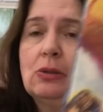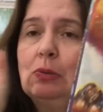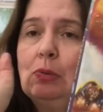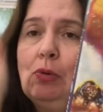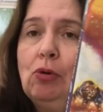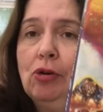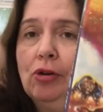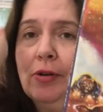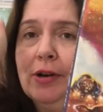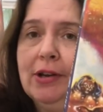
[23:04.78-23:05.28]
are
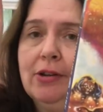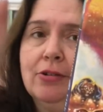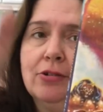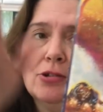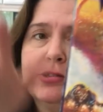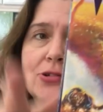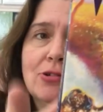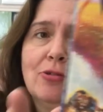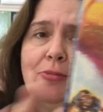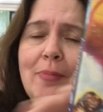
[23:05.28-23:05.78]

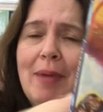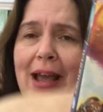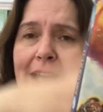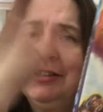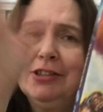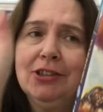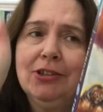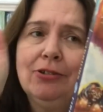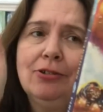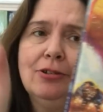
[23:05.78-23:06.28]
warriors or
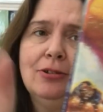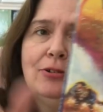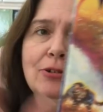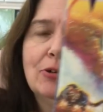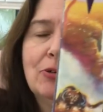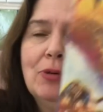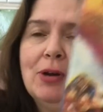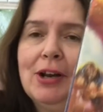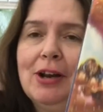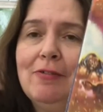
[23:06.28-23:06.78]
magical
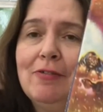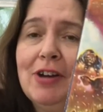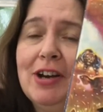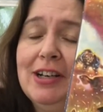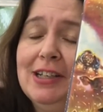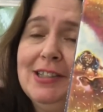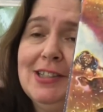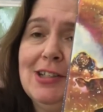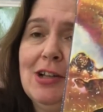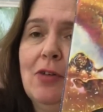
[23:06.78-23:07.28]
or whatever. And
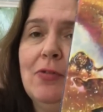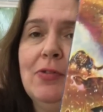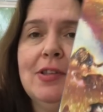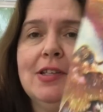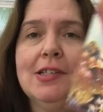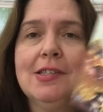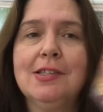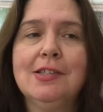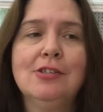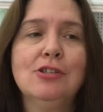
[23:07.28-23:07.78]
I just, oh,
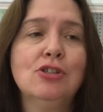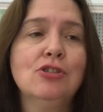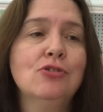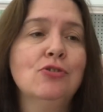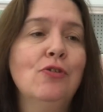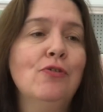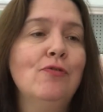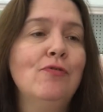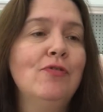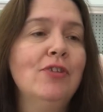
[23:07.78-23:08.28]
this is
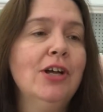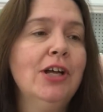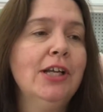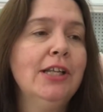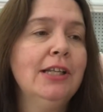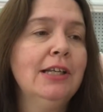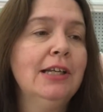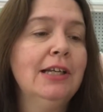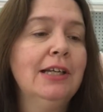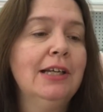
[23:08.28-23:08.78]
so
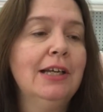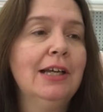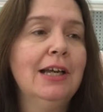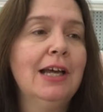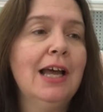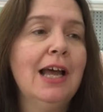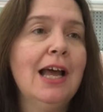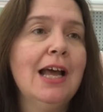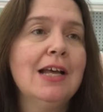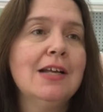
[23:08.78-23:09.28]
fun.
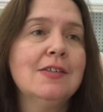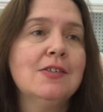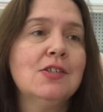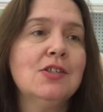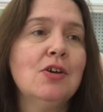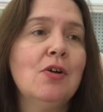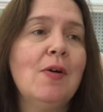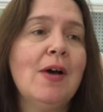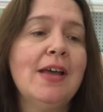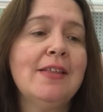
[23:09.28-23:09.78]

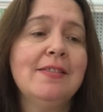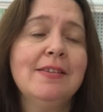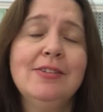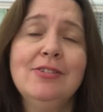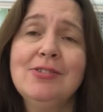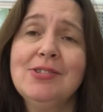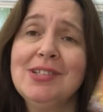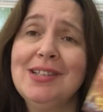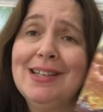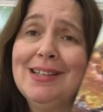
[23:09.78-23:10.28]
So I think
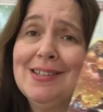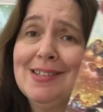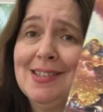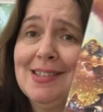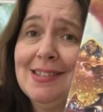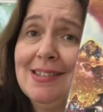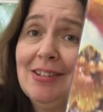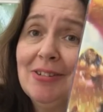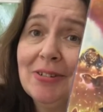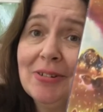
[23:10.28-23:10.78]
there's like a
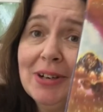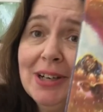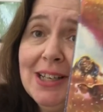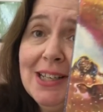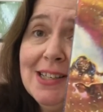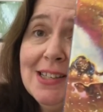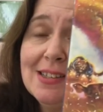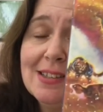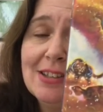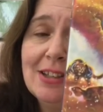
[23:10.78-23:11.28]

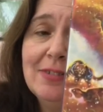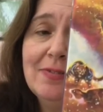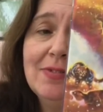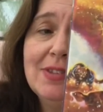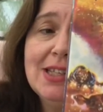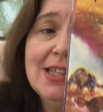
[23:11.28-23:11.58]
series of